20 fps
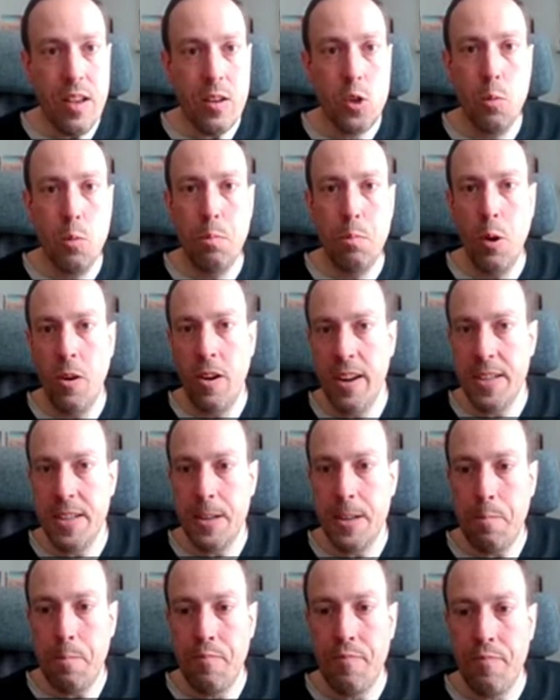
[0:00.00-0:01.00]

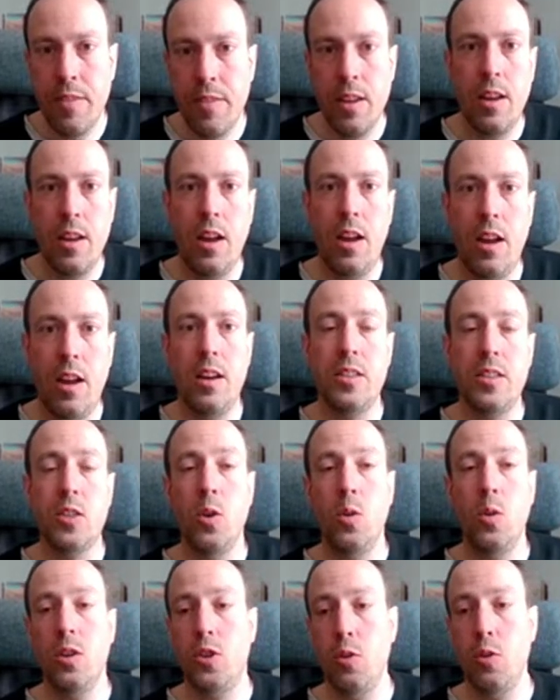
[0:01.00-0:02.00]
Support.
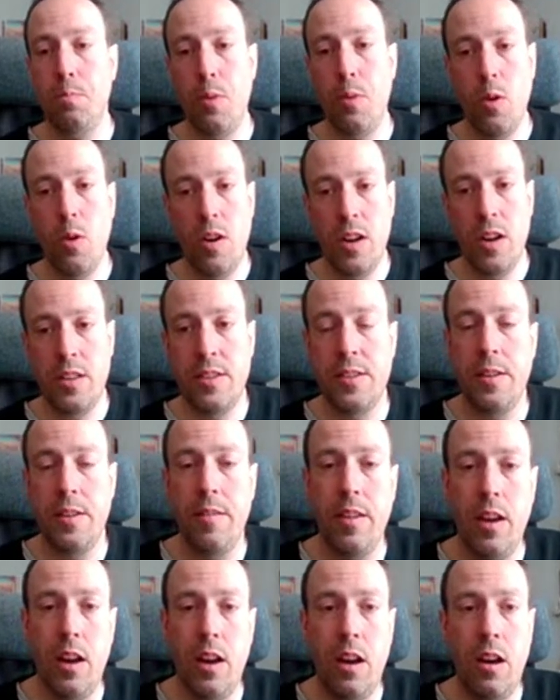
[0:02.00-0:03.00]
So support
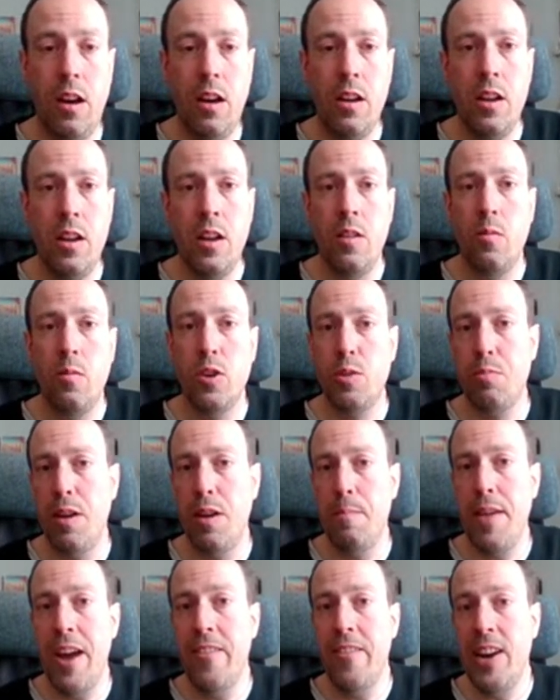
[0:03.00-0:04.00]
was
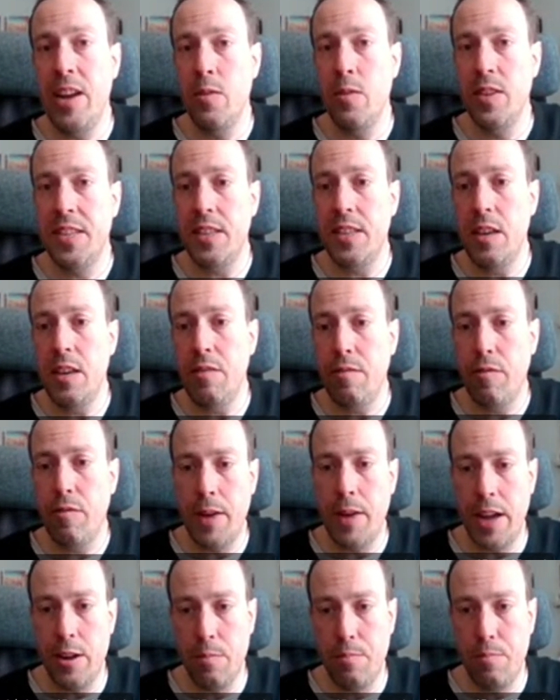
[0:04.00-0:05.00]
primarily received
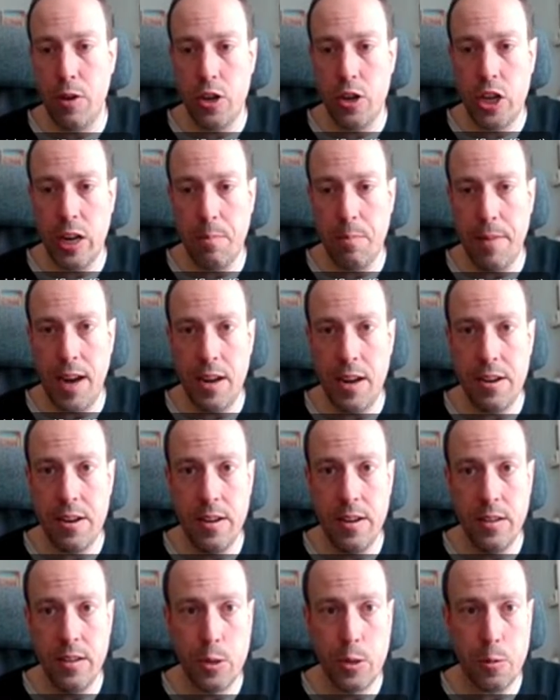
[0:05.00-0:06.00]
from other project
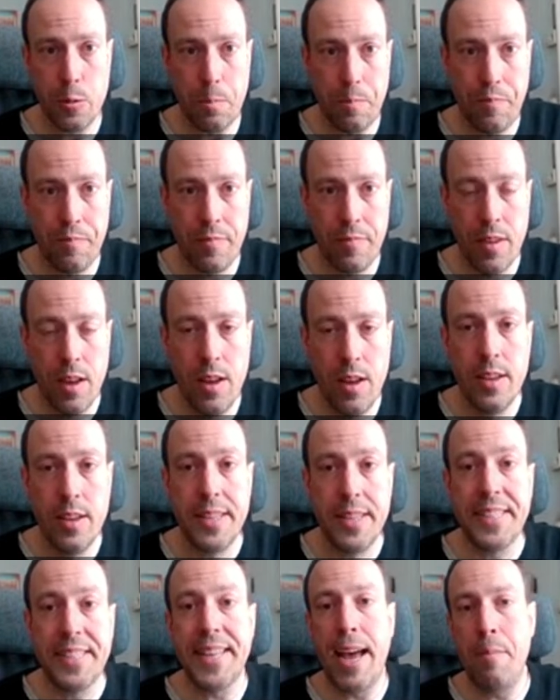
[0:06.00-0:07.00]
partners,
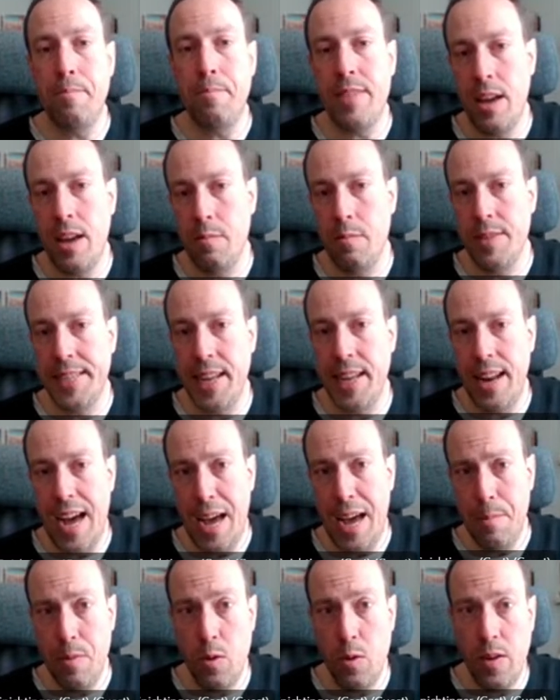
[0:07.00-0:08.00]
sometimes the
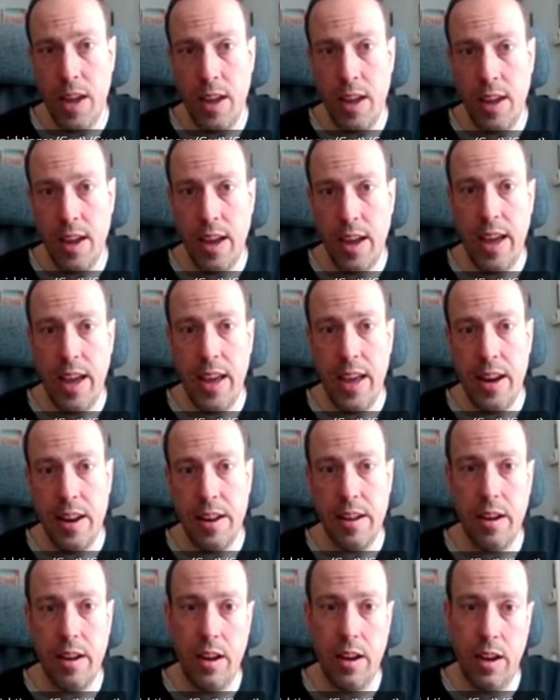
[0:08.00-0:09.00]
library,
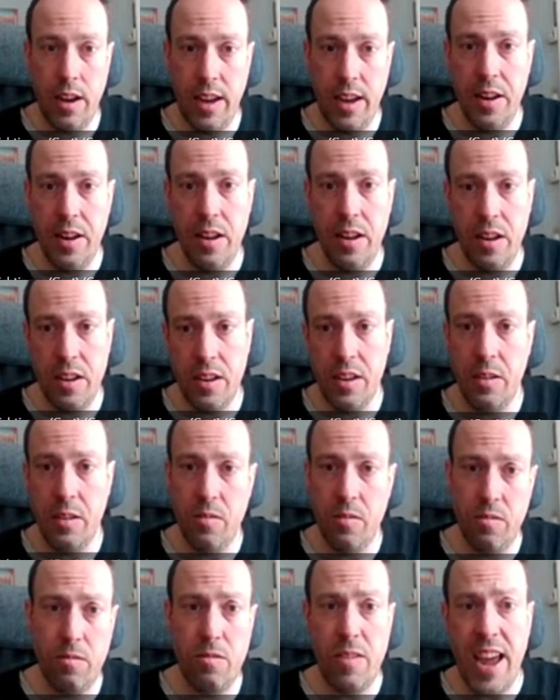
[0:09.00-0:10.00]
and in
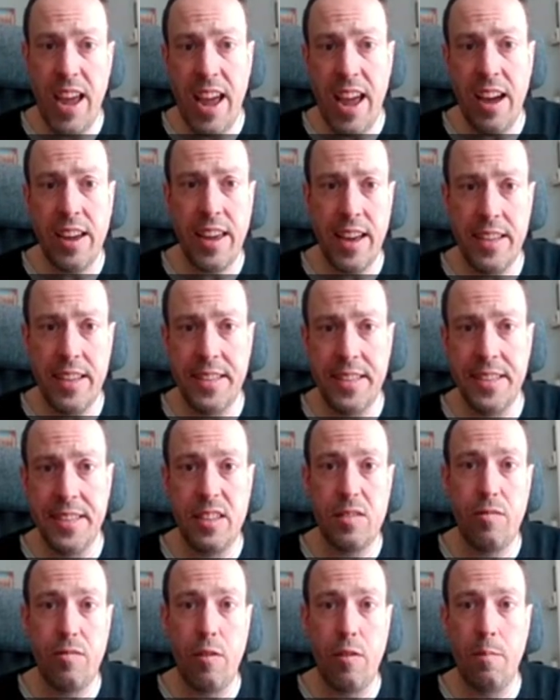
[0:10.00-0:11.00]
rare
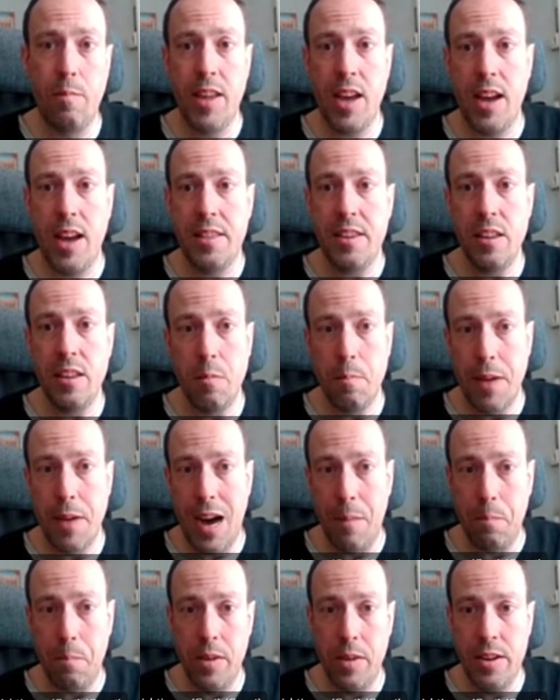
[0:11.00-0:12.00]
cases from the IT
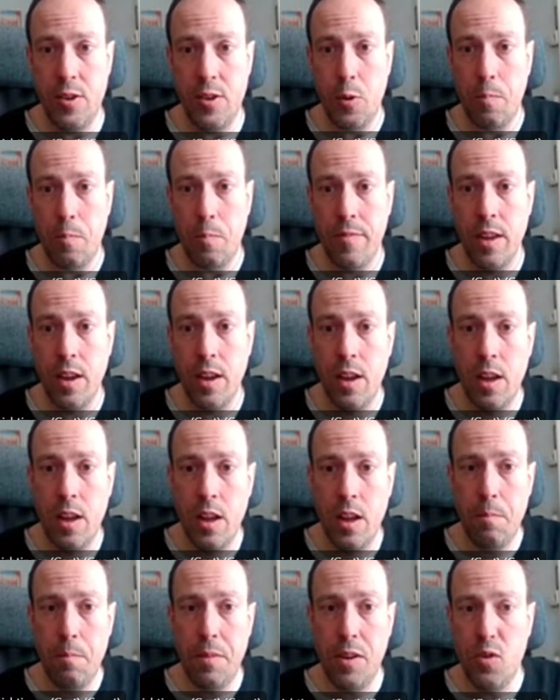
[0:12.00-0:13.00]
department.
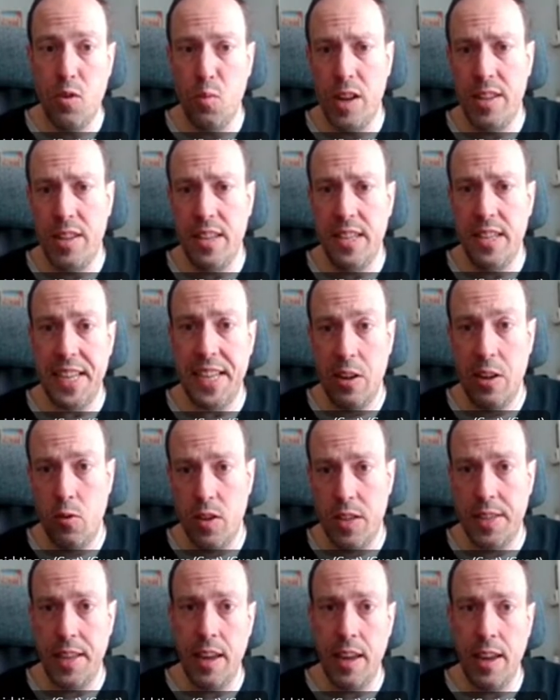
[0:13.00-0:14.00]
But what is
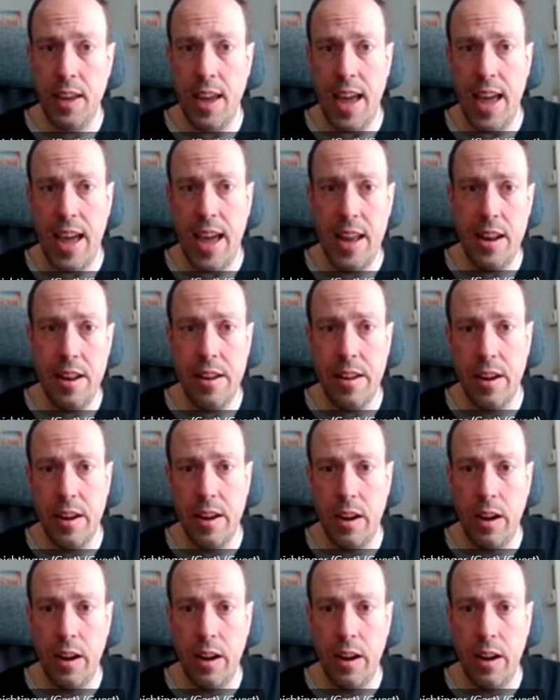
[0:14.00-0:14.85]
interesting and